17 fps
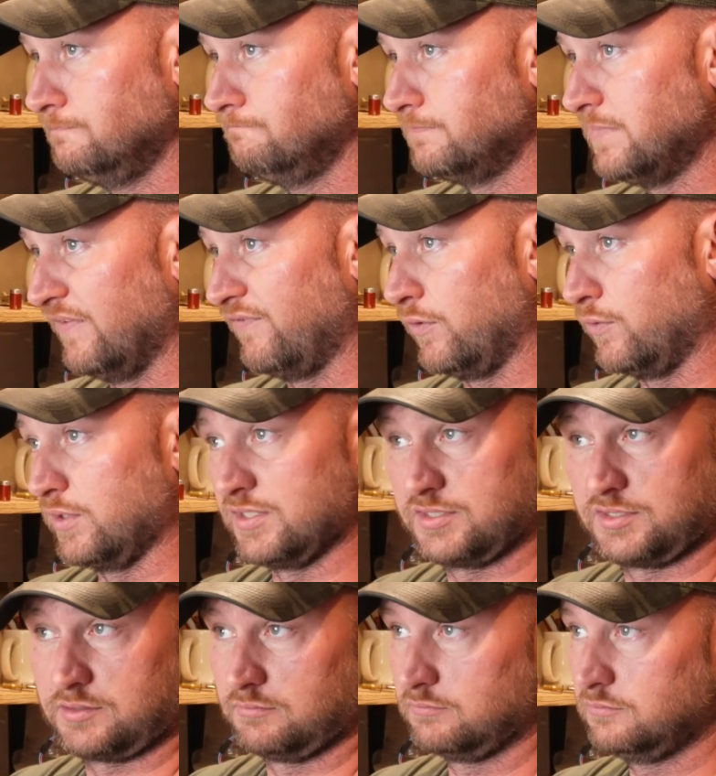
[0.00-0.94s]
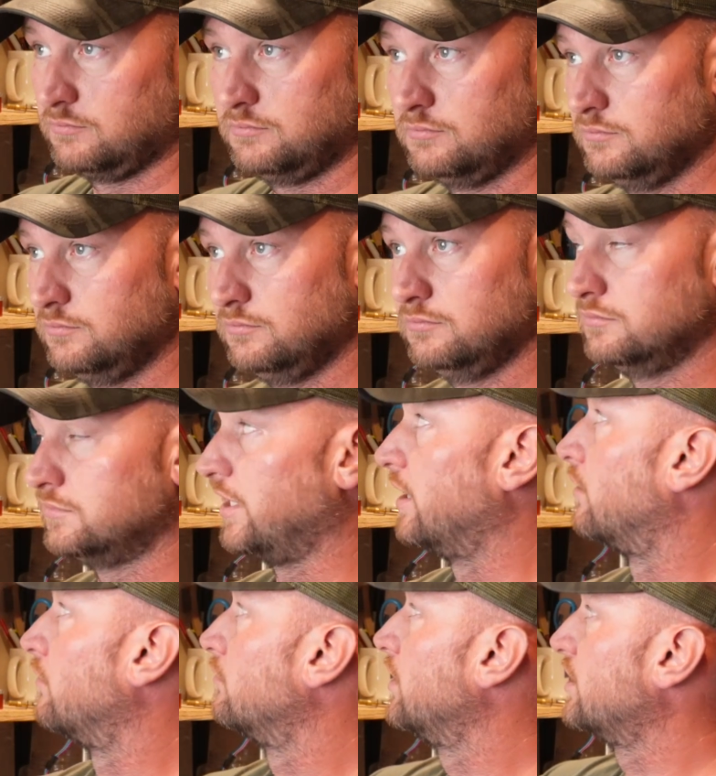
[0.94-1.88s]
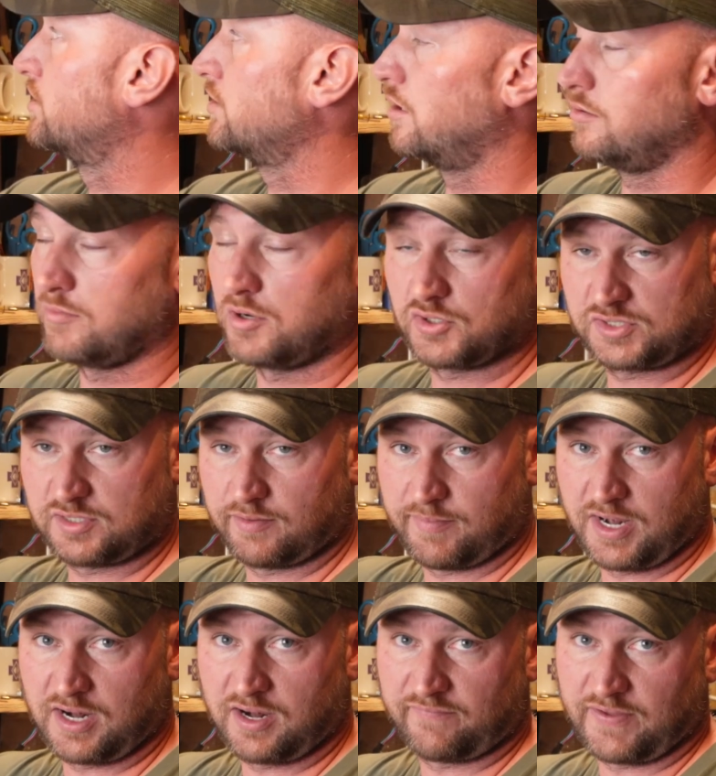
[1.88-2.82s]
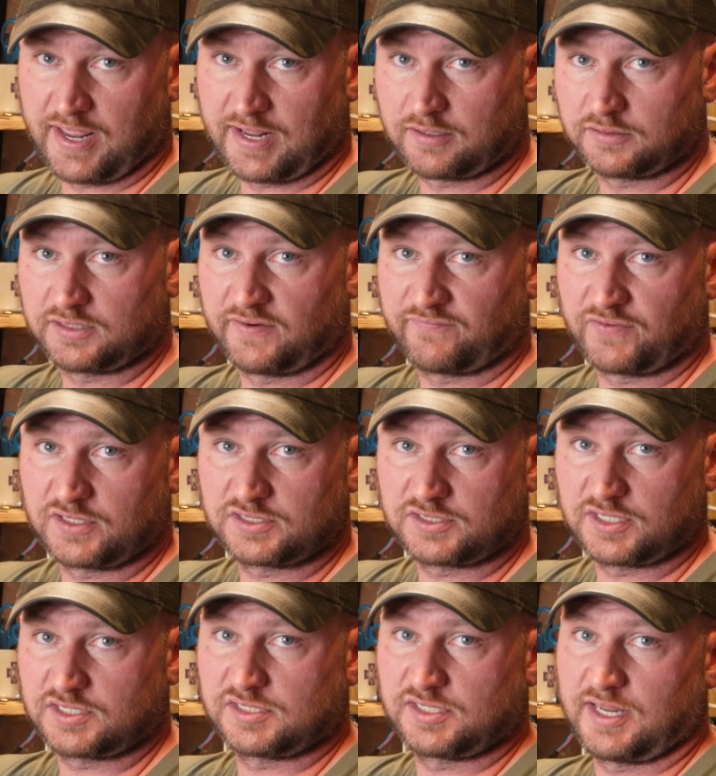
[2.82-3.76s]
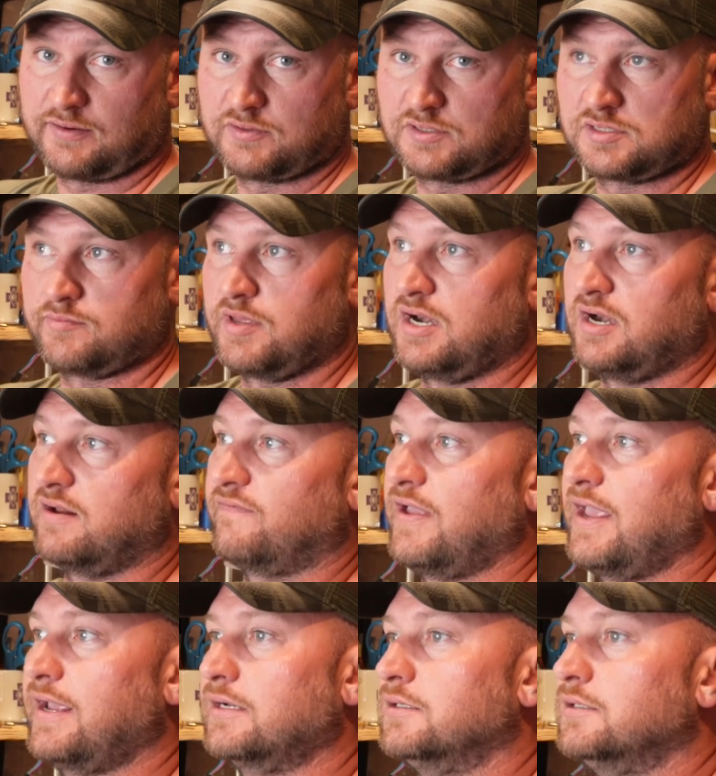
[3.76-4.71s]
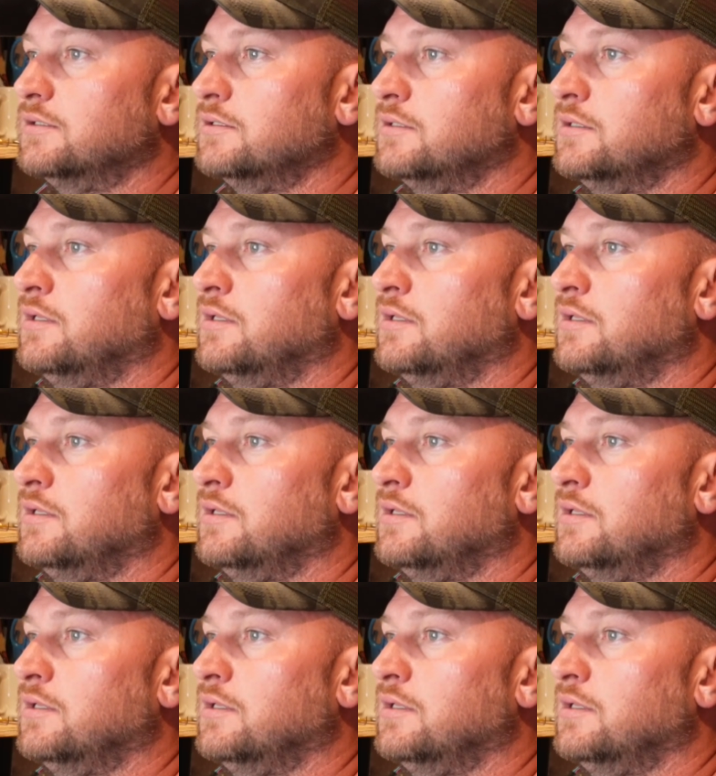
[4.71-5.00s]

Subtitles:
If it was, you know, it's almost a minute of angle difference. Let's say it was a minute of angle